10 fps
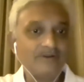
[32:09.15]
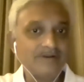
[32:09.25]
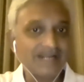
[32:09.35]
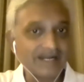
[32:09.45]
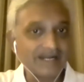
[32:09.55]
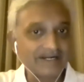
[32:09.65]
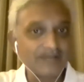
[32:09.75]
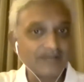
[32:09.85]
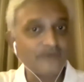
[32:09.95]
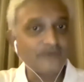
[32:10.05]

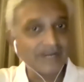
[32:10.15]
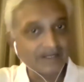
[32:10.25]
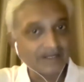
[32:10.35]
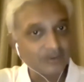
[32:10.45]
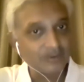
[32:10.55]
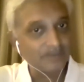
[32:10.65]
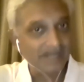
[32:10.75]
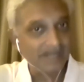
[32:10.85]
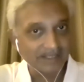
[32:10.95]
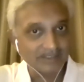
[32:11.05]
neglecting or forgetting the human
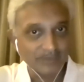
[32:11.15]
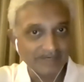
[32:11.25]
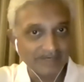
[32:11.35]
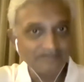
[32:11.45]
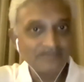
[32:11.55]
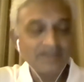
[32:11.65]
angle to it